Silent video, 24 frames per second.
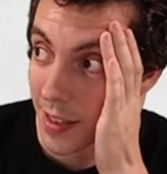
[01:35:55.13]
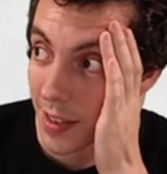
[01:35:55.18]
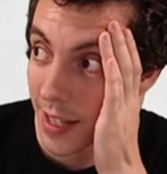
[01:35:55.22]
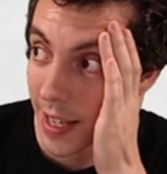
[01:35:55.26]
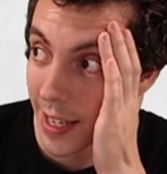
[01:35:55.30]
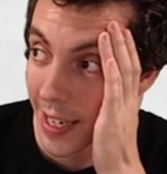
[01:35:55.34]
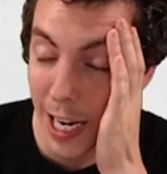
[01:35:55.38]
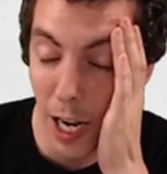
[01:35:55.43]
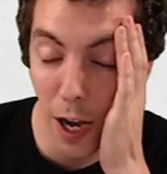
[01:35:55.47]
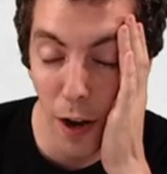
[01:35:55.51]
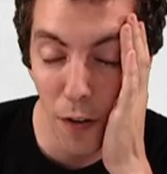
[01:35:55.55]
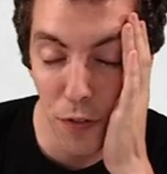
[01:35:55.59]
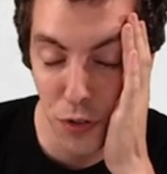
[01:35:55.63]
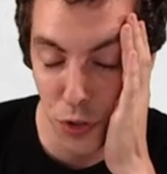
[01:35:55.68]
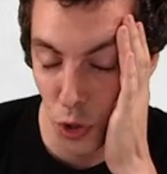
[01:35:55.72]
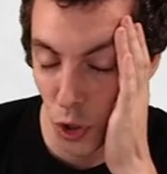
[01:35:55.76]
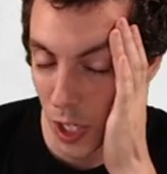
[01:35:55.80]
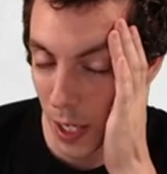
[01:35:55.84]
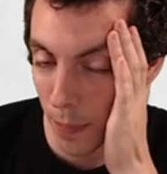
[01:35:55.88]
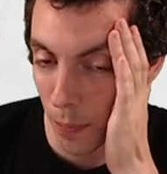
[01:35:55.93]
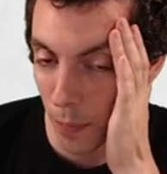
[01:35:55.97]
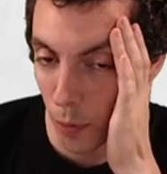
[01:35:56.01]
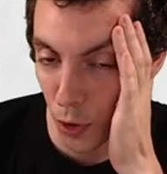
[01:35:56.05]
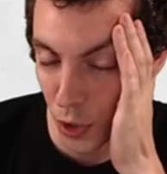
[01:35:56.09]
thing. I know I've screwed
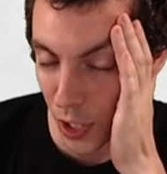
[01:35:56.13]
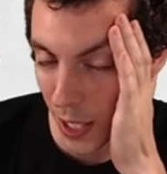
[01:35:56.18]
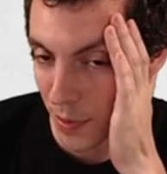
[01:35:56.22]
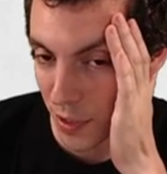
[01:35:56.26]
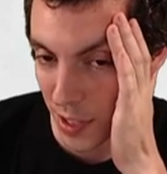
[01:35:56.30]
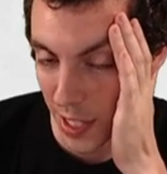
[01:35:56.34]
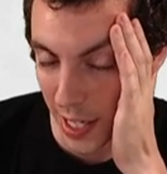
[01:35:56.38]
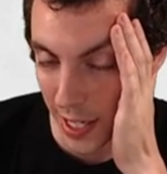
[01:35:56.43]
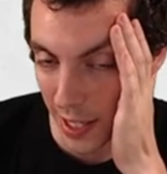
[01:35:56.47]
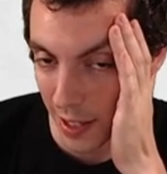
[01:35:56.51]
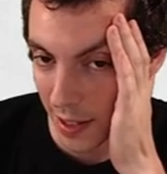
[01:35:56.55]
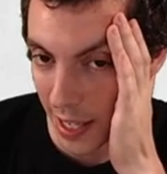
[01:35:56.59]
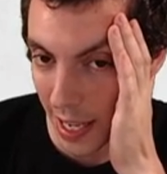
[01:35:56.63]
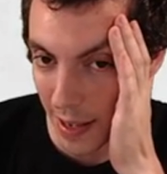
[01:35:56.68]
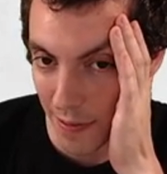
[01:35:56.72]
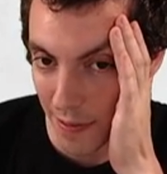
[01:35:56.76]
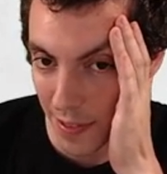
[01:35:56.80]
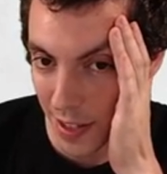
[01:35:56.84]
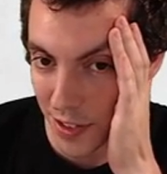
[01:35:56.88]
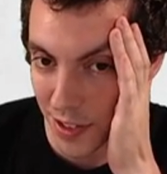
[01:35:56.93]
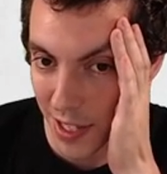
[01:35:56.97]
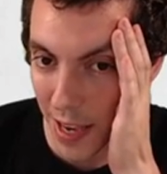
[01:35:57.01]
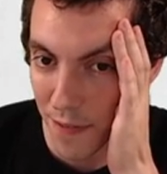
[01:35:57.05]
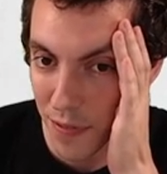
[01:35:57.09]
up more times than I, I
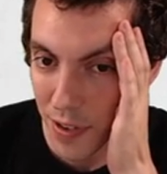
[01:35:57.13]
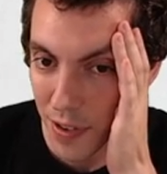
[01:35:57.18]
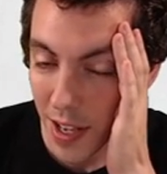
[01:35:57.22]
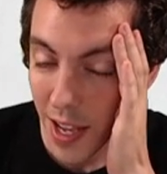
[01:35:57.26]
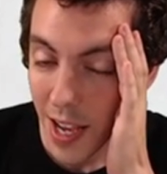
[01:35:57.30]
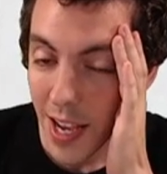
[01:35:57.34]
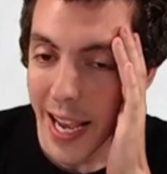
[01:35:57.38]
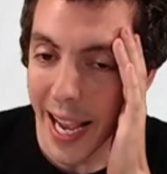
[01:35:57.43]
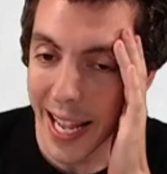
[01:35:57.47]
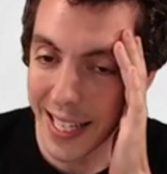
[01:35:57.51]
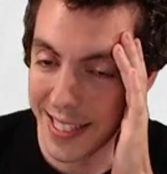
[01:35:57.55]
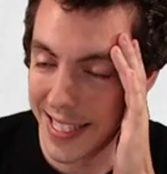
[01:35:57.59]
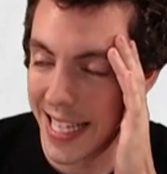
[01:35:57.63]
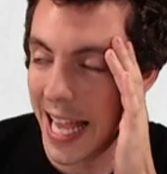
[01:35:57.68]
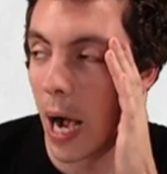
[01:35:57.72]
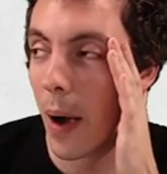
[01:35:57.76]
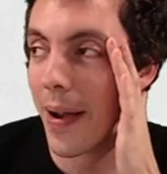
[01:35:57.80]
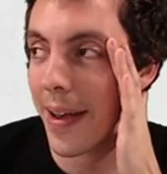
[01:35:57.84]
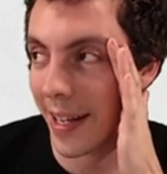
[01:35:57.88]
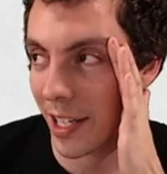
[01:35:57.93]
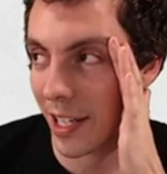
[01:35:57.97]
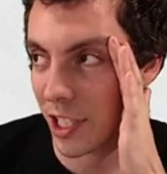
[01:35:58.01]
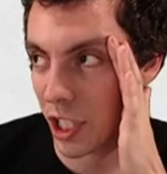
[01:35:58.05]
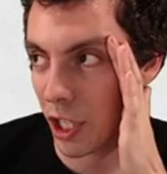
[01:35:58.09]
it's, I've, it's now
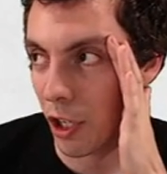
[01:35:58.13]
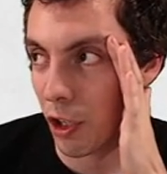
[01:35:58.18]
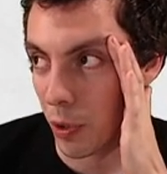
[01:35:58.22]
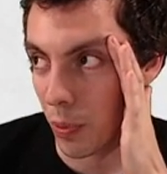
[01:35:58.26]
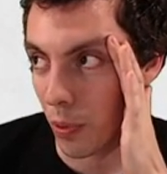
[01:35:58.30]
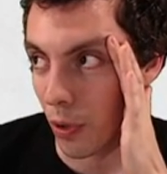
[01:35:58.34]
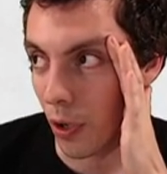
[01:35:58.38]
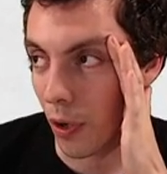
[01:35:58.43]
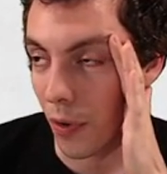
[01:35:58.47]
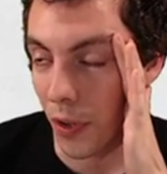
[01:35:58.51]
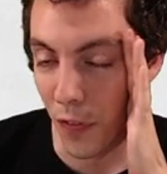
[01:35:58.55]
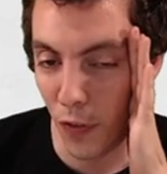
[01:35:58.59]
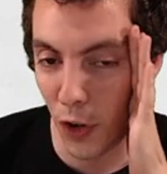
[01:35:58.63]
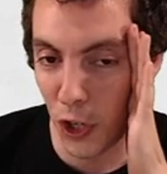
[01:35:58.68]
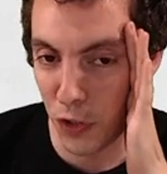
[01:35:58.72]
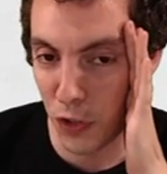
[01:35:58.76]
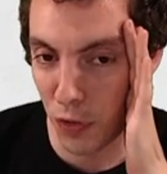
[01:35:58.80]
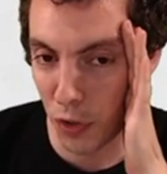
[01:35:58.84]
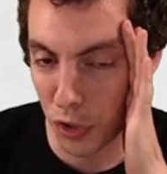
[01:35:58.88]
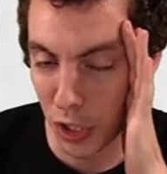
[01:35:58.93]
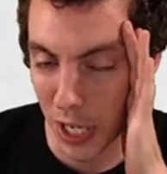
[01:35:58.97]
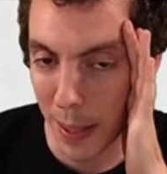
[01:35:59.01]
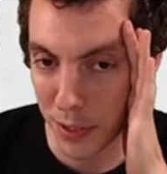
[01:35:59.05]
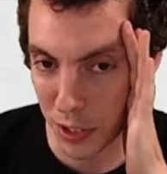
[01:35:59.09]
inexcusable. The first
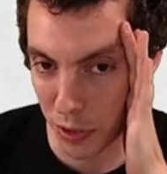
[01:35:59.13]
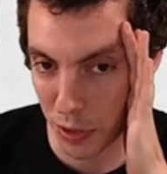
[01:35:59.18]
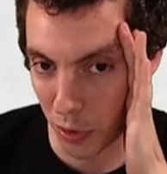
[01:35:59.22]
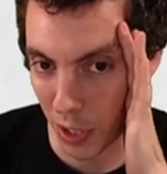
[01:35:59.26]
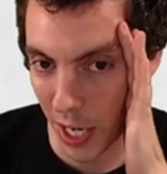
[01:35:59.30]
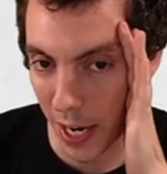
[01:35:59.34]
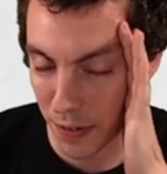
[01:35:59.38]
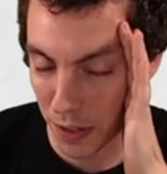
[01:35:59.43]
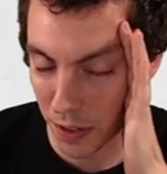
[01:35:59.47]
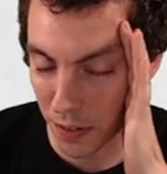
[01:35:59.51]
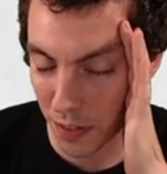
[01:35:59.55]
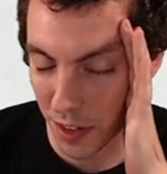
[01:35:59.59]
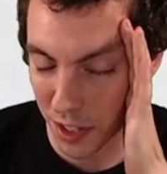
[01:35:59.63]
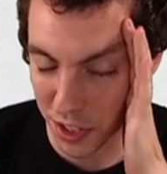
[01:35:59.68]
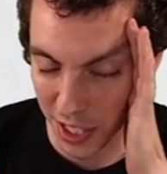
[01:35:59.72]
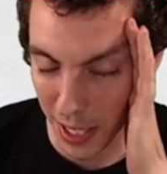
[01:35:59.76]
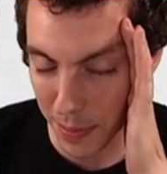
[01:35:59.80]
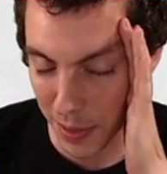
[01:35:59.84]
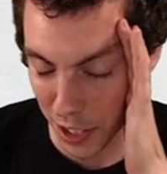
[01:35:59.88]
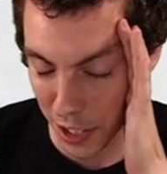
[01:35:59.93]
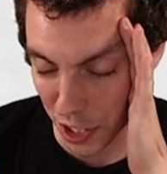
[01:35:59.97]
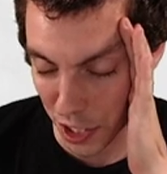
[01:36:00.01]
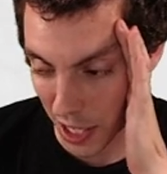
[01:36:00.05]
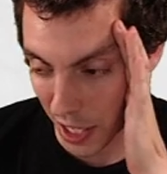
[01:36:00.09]
few times is whatever. This time's
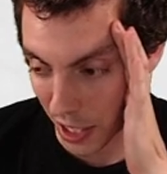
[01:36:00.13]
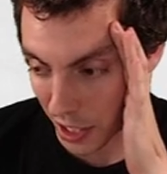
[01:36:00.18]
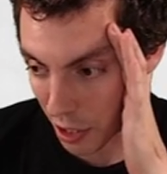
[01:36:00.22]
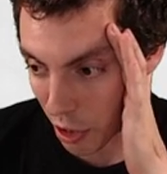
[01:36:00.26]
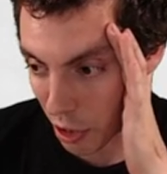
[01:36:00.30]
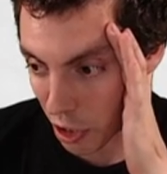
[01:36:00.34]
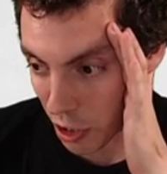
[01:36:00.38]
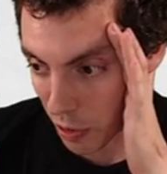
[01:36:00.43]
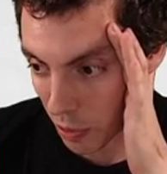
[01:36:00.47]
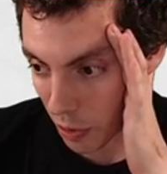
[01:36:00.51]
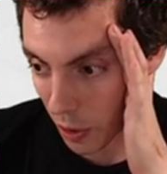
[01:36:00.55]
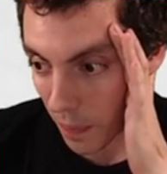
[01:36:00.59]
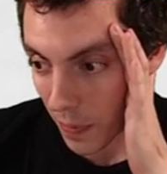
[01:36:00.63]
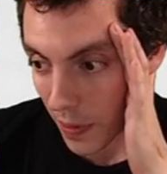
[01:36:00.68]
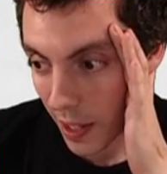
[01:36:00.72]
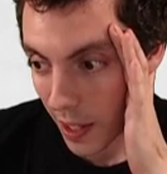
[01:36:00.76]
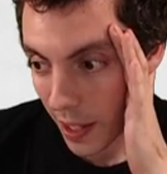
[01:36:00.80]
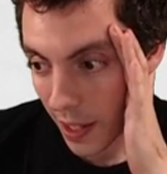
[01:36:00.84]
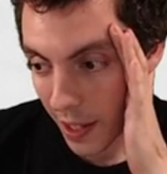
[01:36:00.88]
inexcusable.